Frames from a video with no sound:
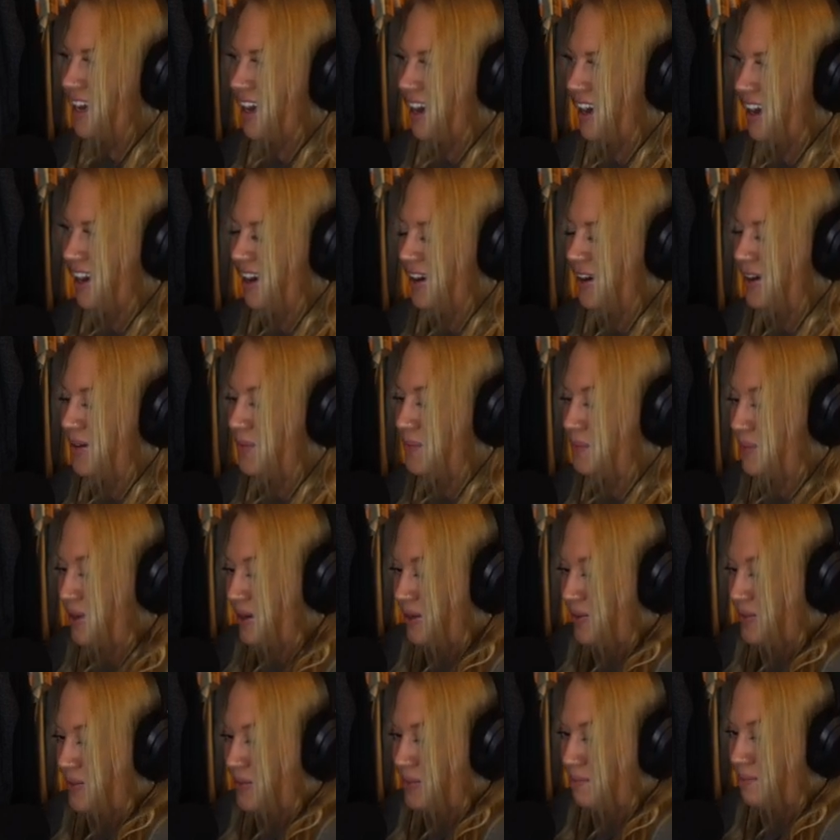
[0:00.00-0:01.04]

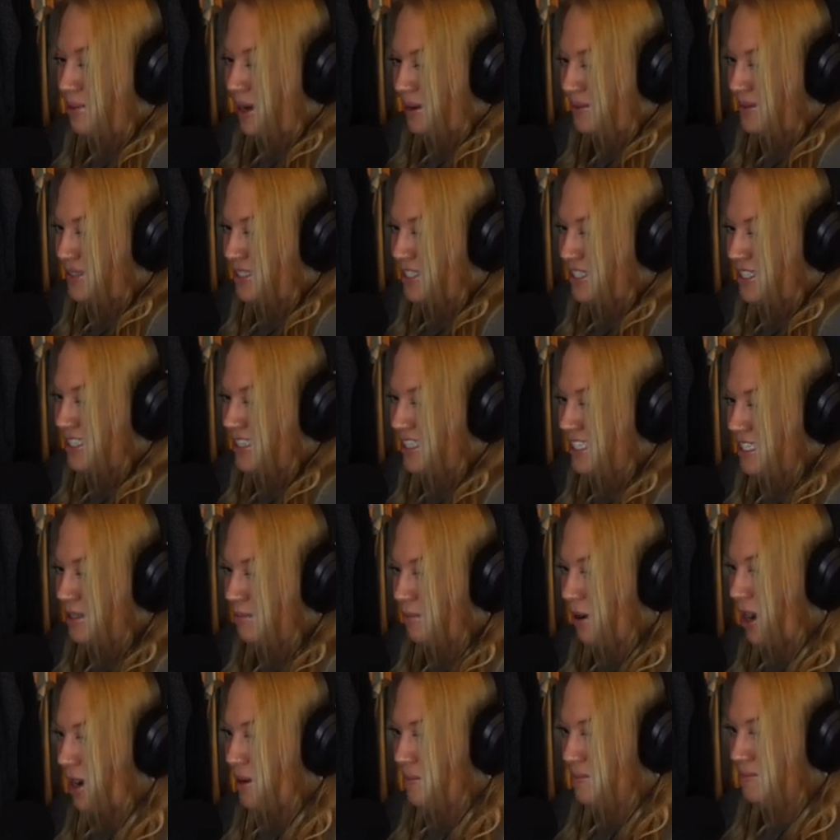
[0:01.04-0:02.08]
But publishing this
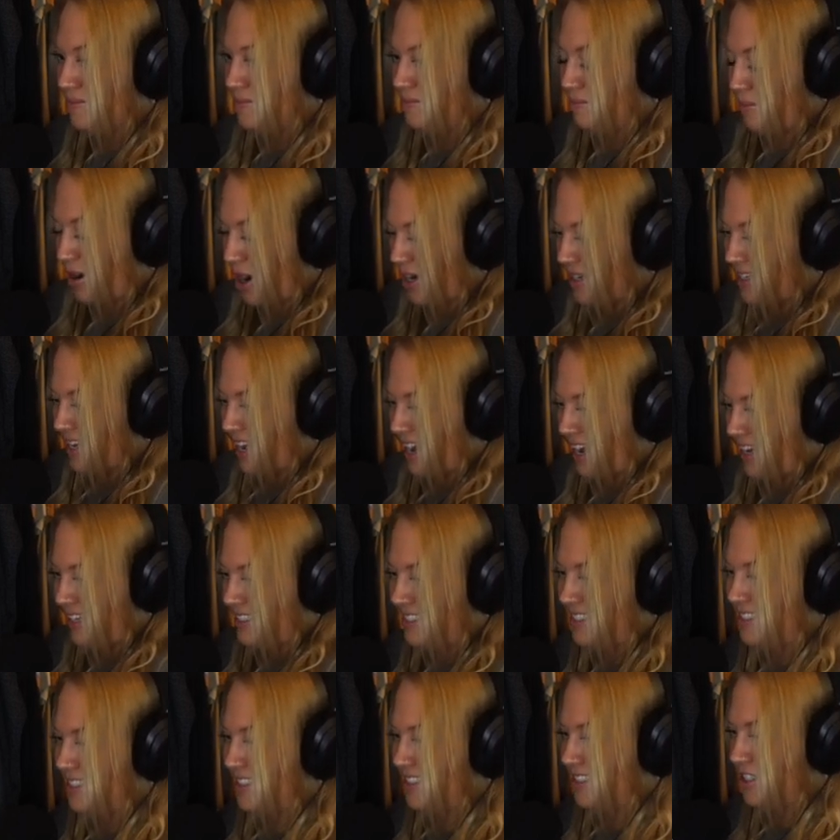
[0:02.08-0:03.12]

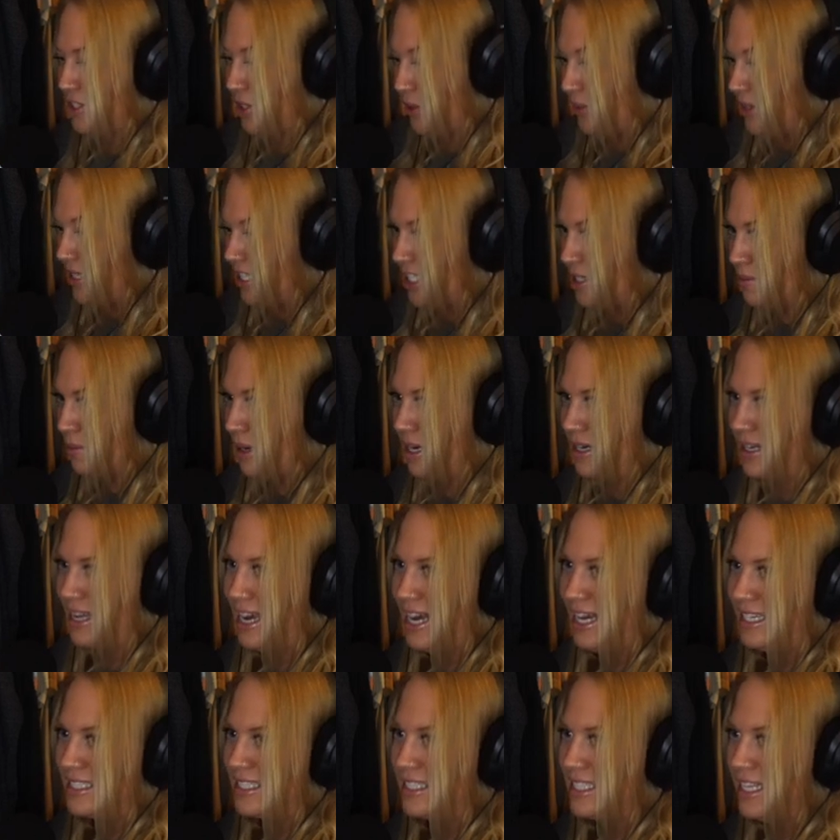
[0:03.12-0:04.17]
podcast, doing this
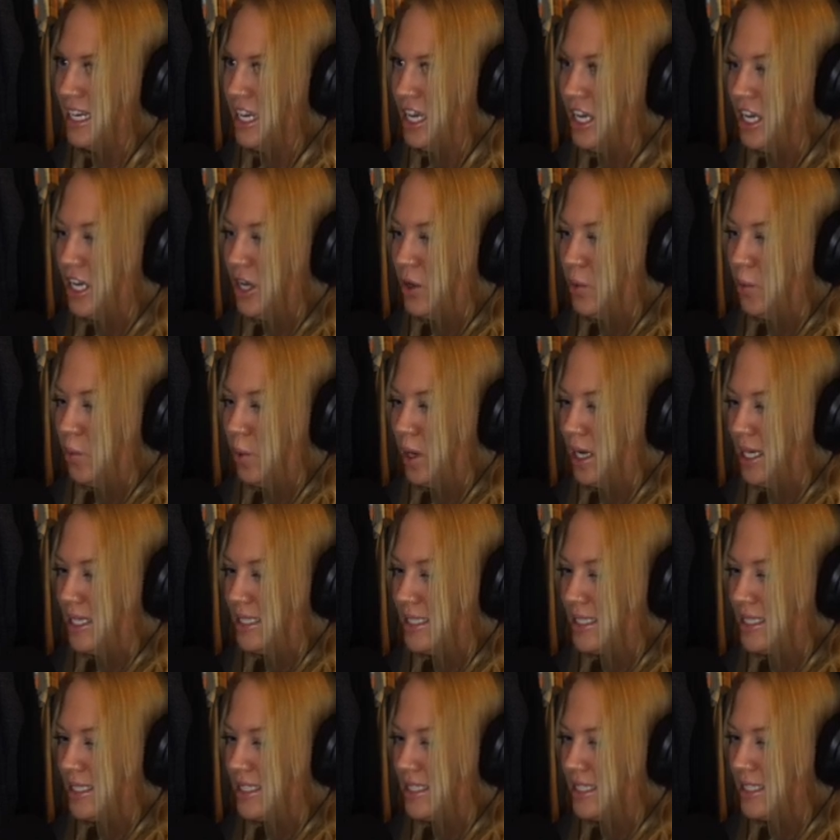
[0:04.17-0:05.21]
podcast,
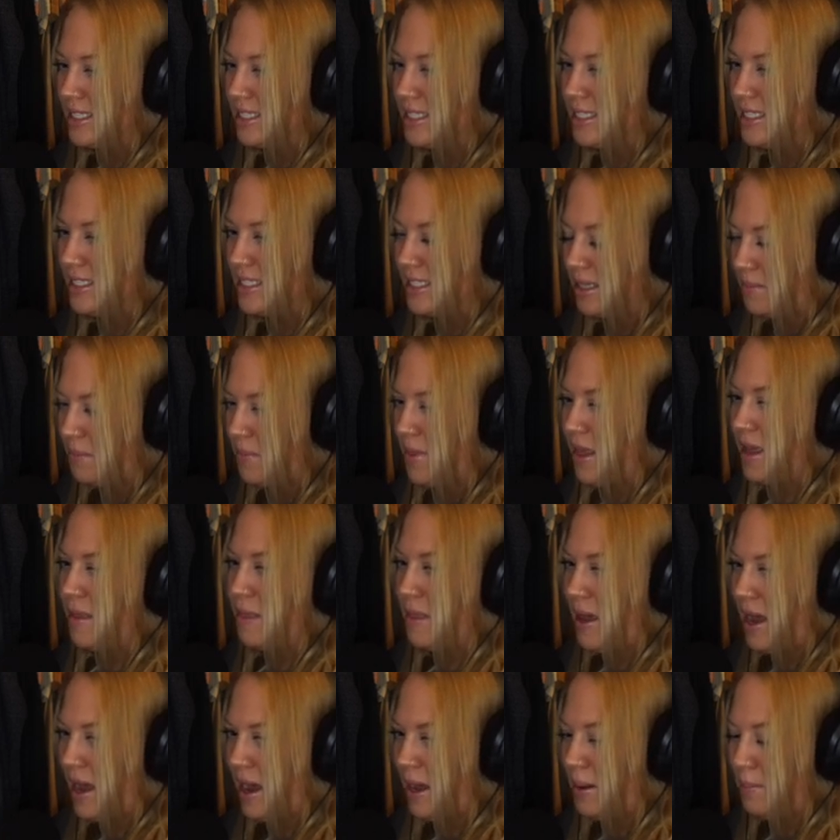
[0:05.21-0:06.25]
was something
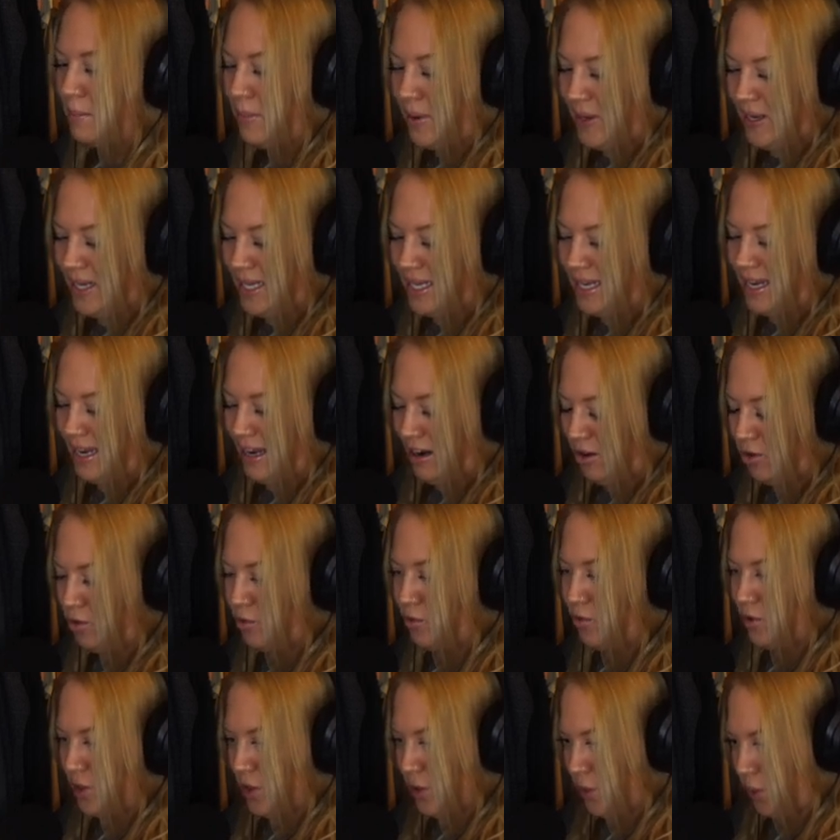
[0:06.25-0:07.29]
that I'm putting
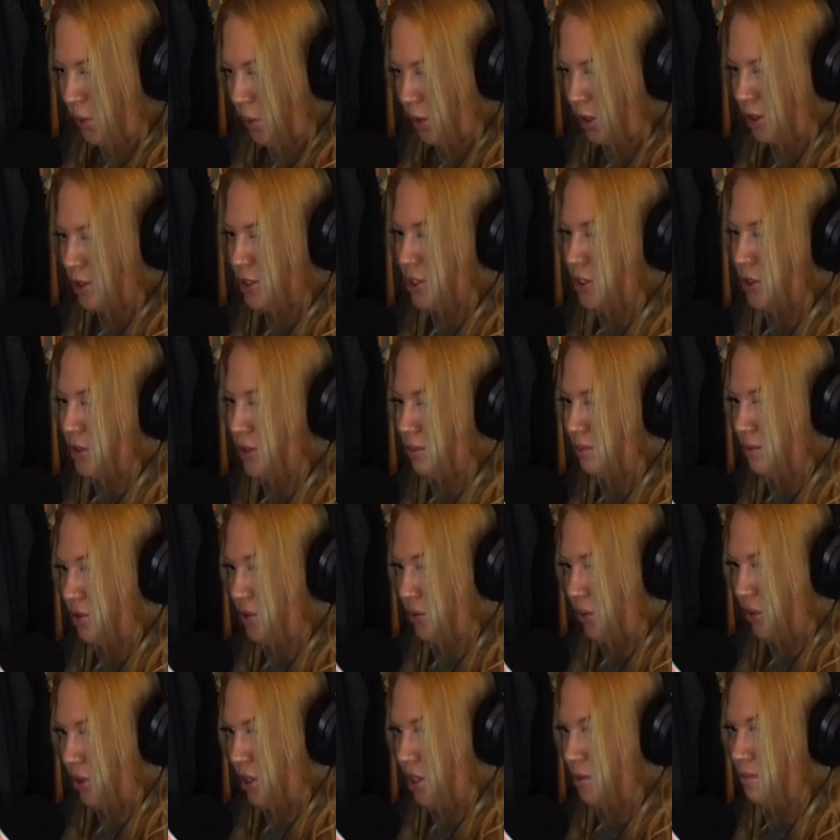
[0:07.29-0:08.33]
out for the world to
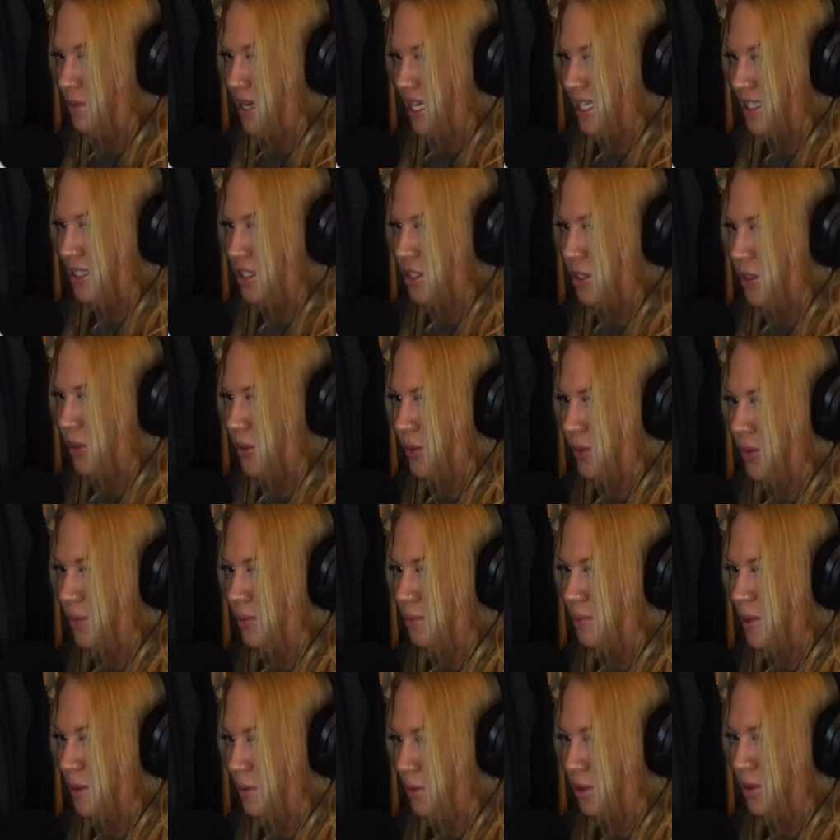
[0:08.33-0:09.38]
absorb. And so
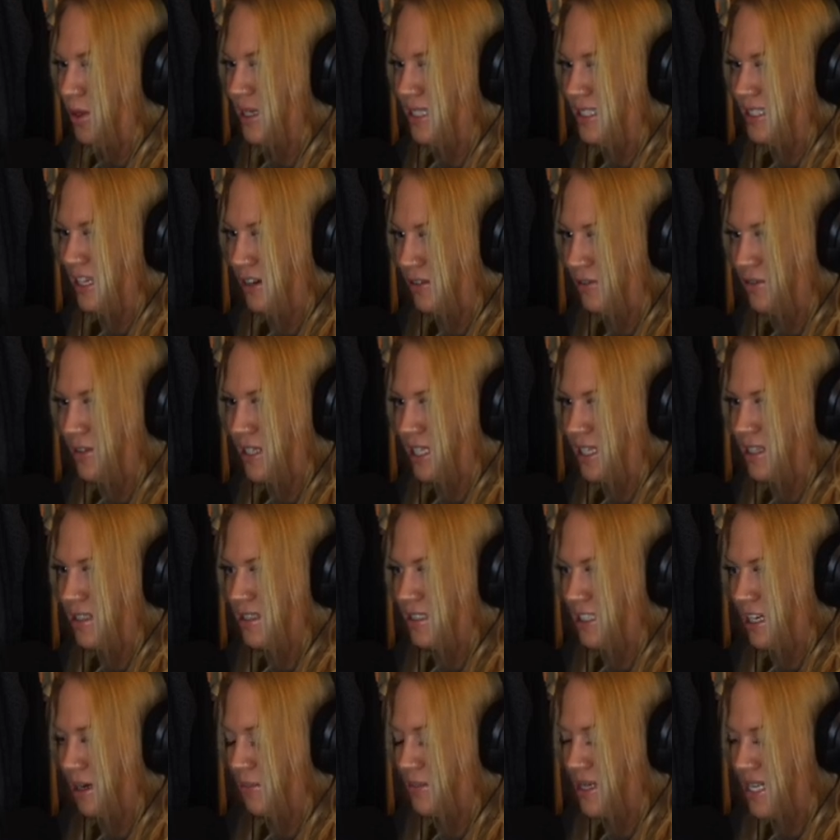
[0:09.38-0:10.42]
people can definitely
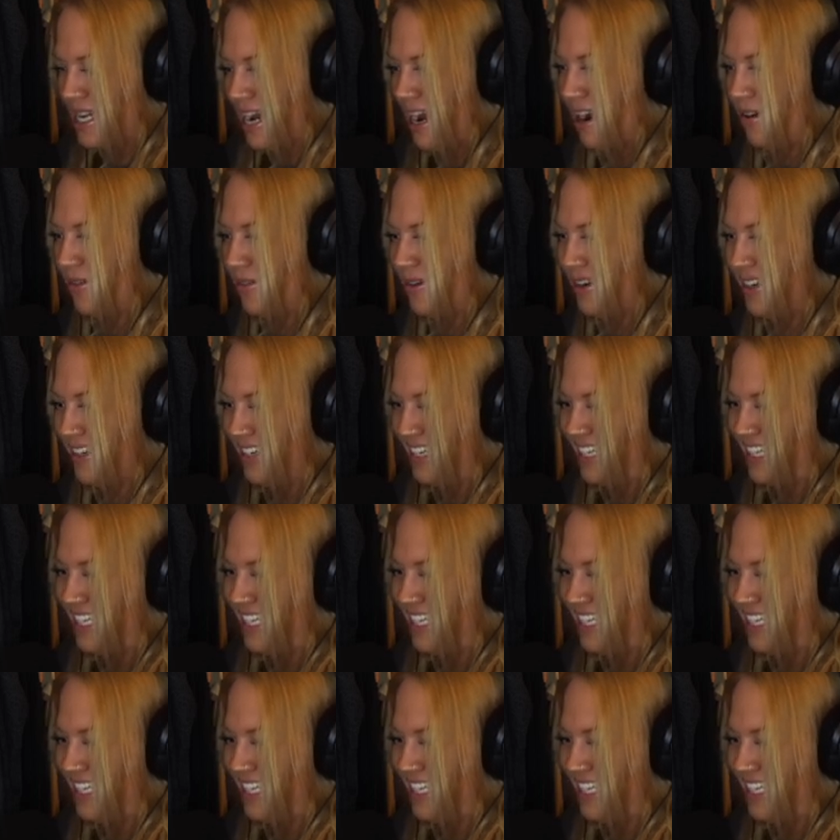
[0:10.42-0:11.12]
tear me down